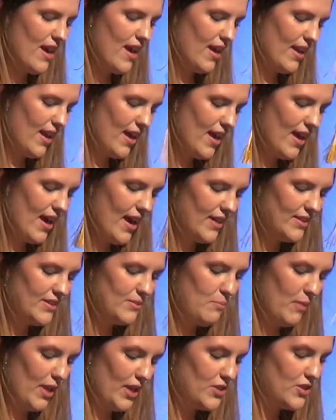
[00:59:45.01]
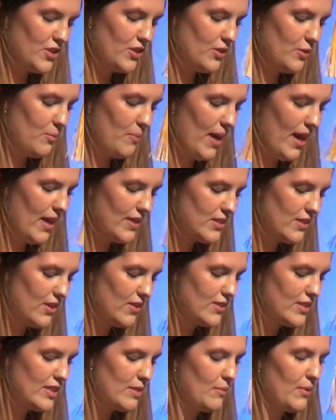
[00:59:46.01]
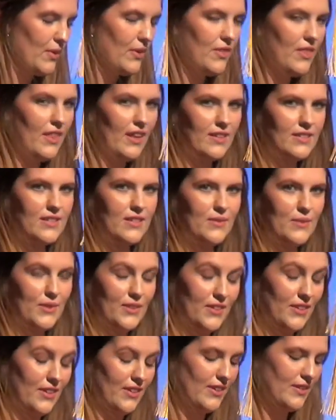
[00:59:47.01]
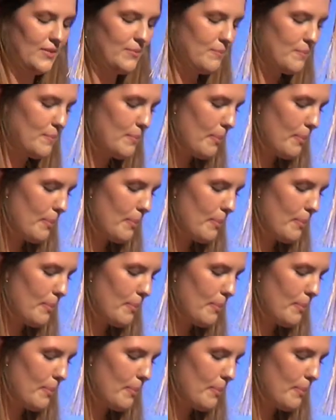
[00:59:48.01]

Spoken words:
and I had the pleasure to pass on some good things in return.